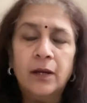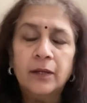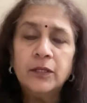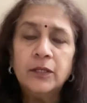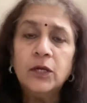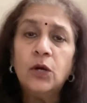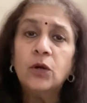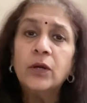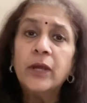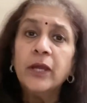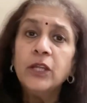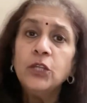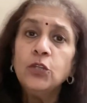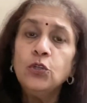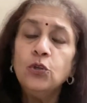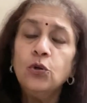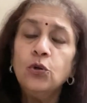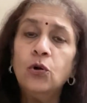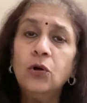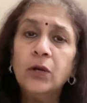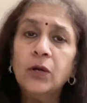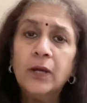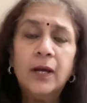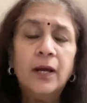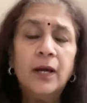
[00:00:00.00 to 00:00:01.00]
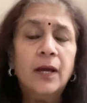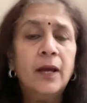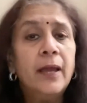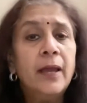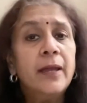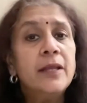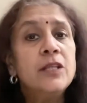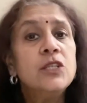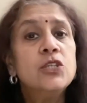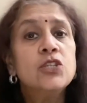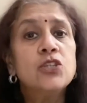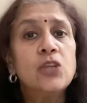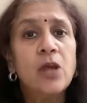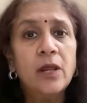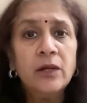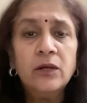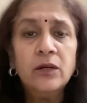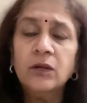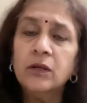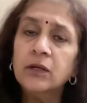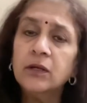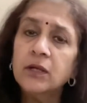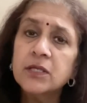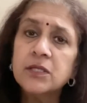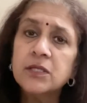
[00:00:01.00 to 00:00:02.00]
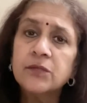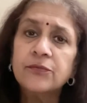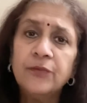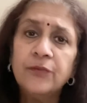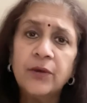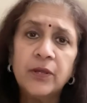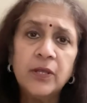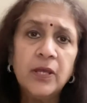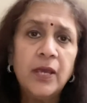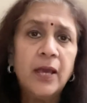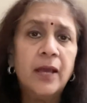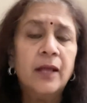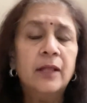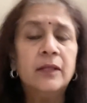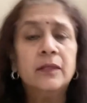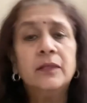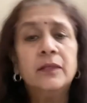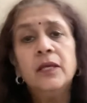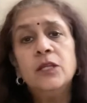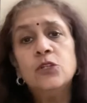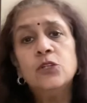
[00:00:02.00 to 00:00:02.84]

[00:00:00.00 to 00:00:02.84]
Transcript: Now, again, yoga in general is very healthy